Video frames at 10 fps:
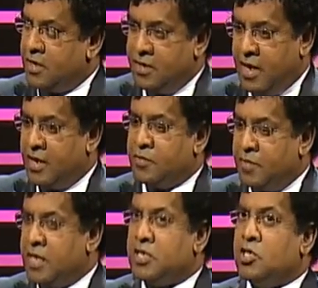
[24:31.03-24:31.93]
That is
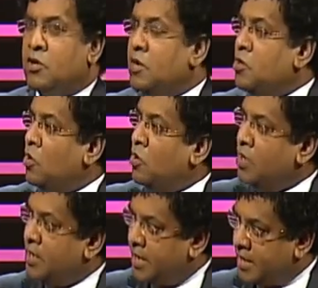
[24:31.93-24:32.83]
based on
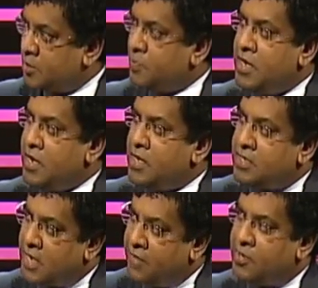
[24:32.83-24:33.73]
your
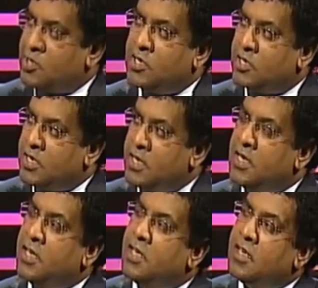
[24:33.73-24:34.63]
experience and efficiency,